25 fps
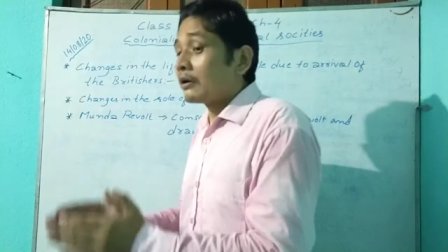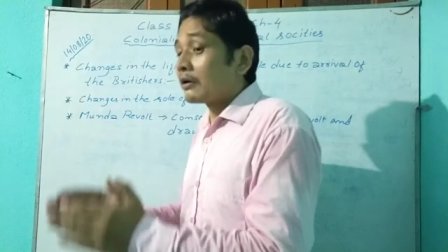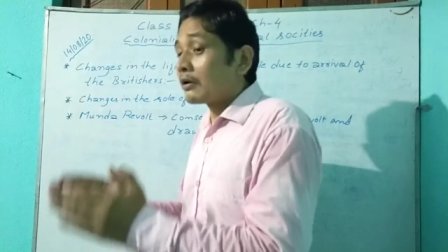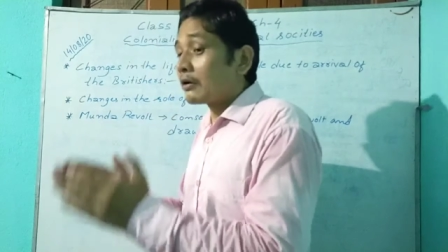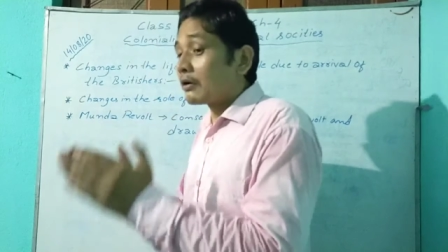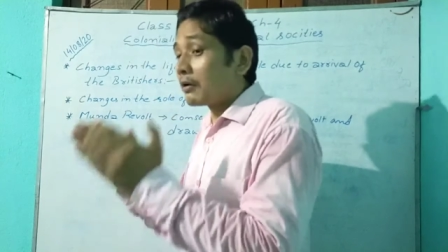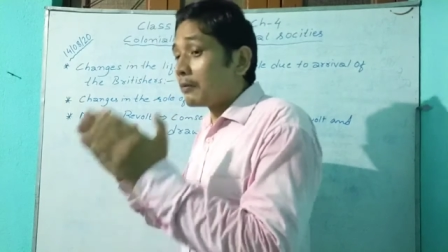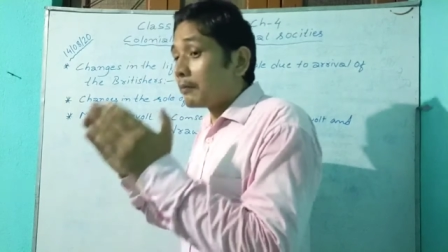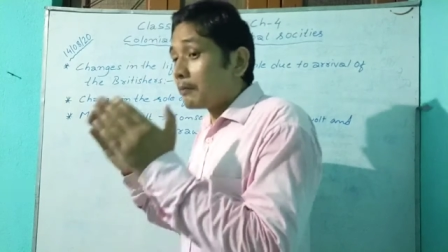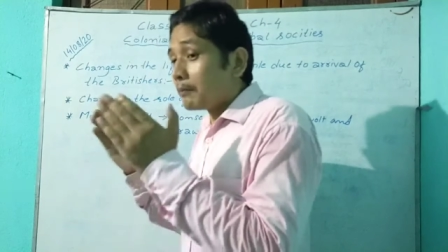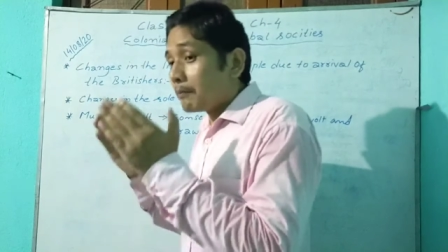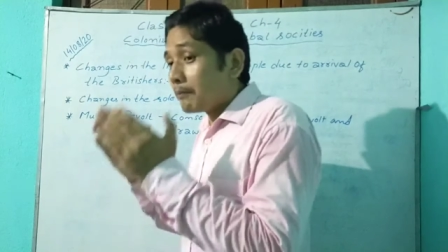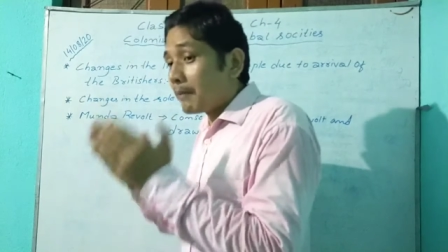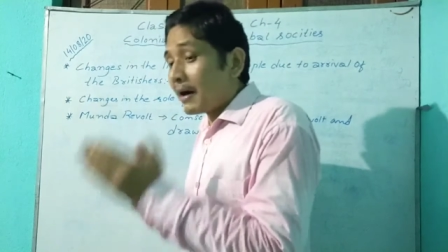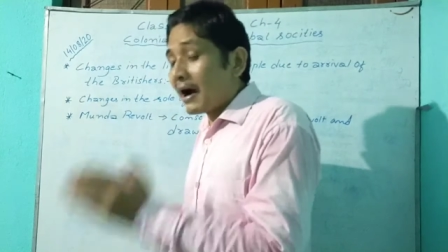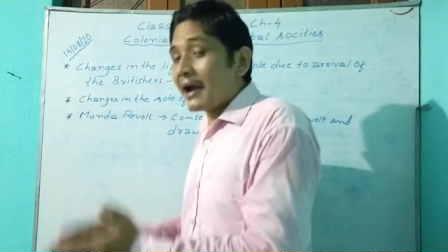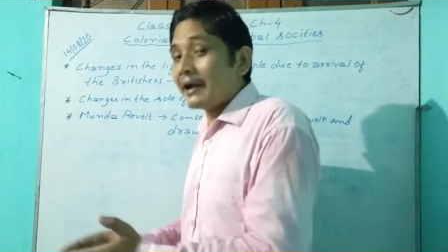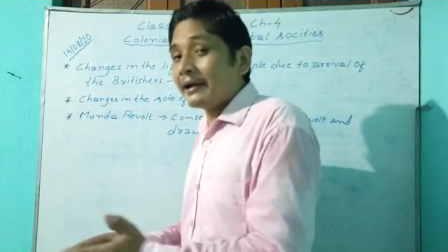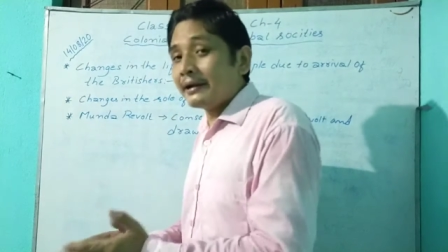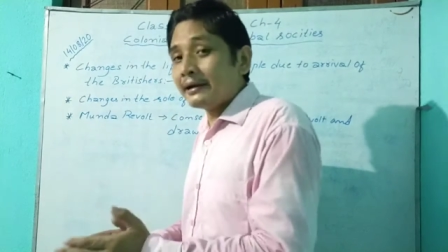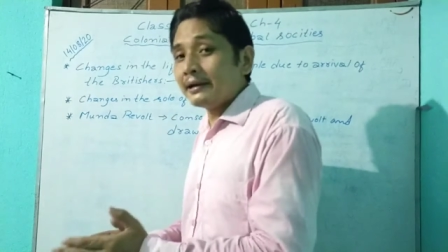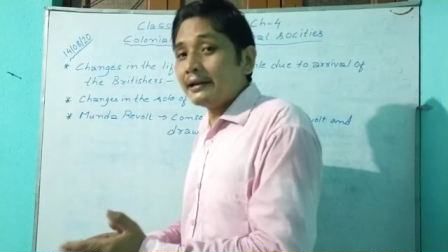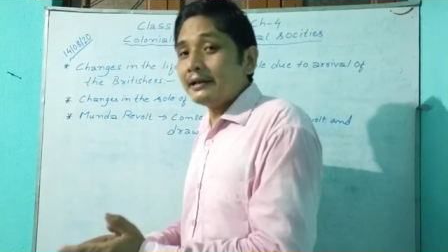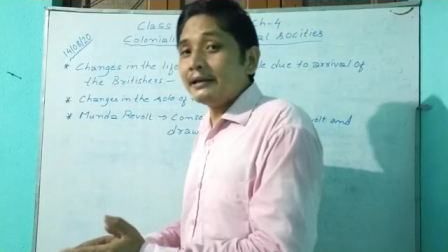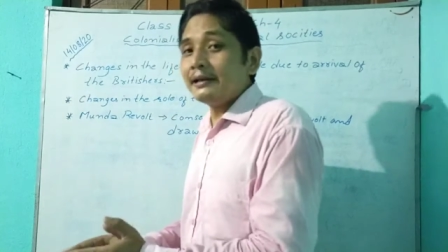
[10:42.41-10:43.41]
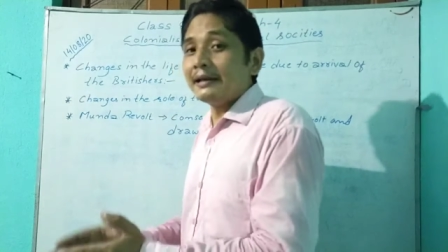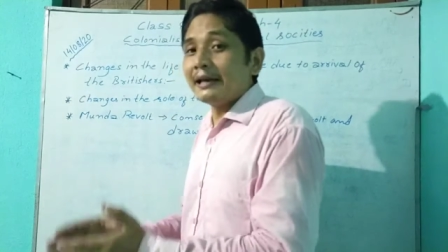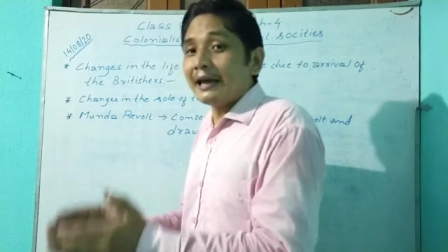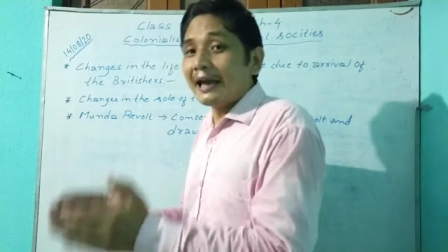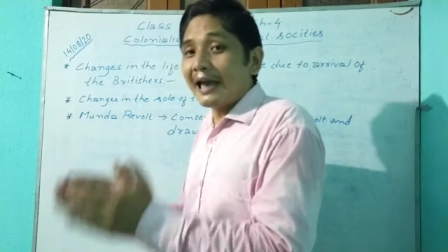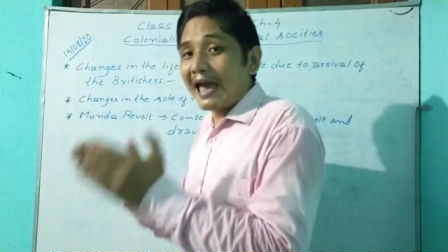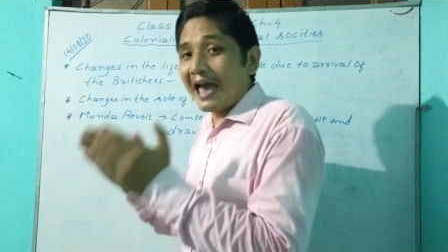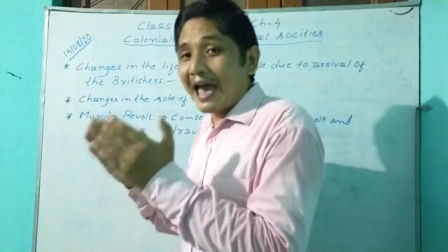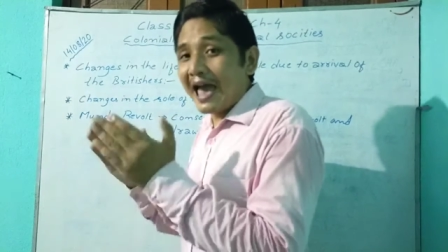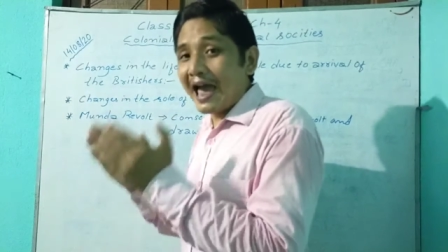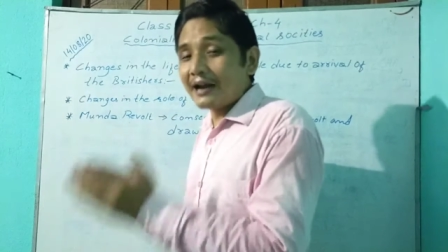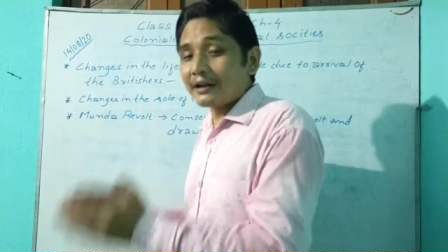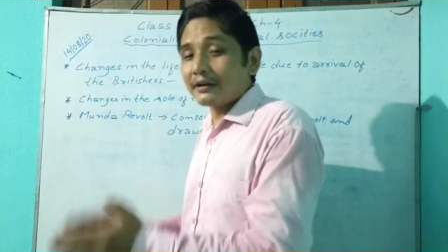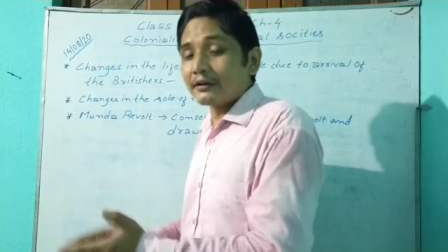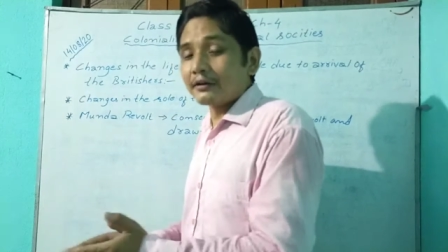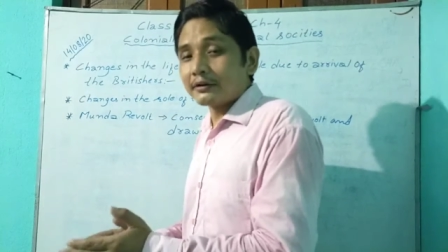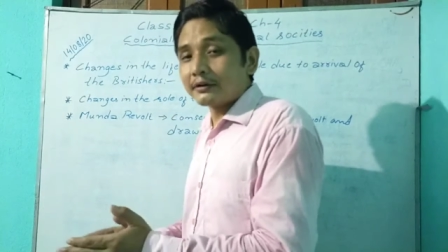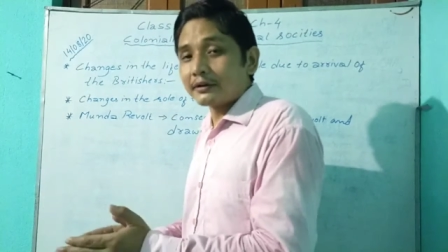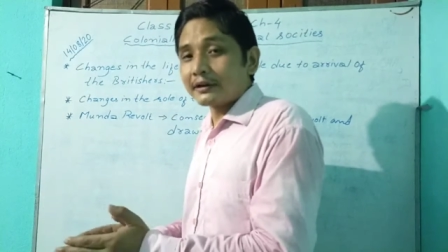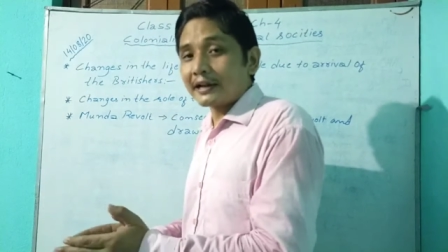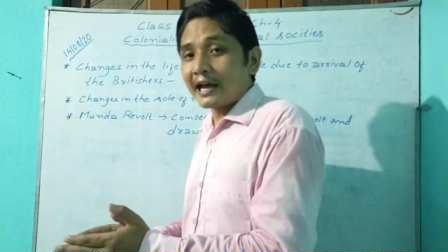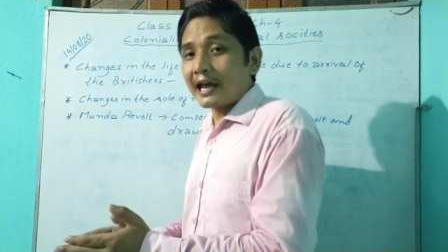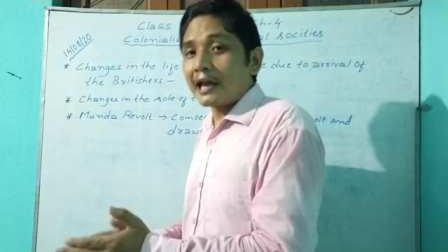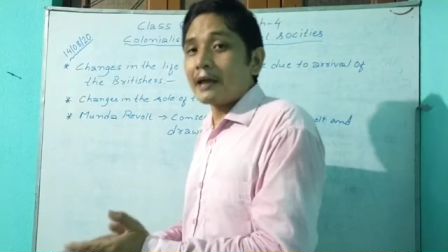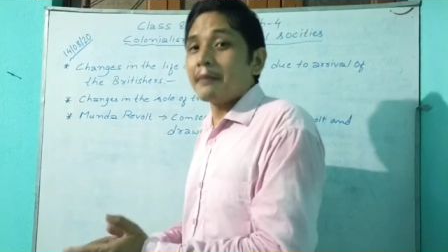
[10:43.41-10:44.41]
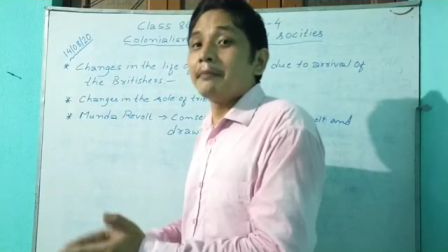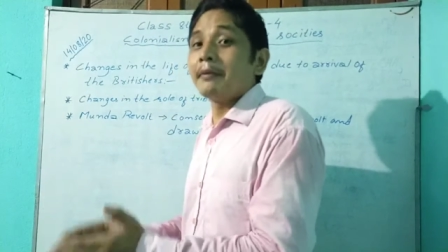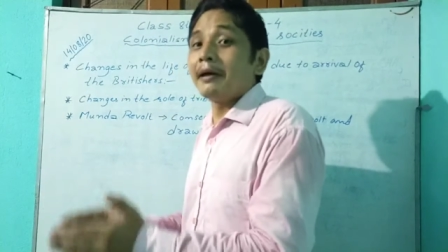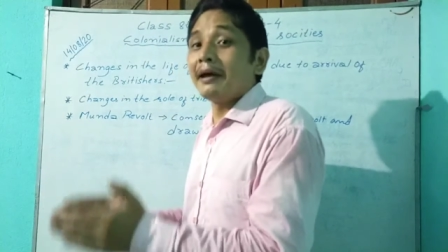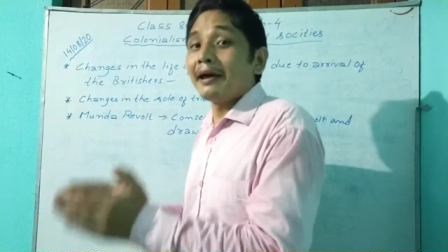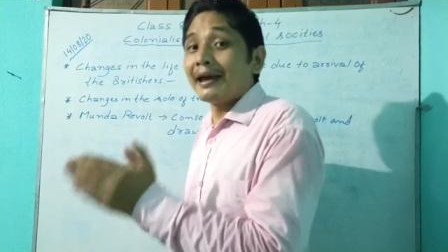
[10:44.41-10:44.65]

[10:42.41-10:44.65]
combinedly at a time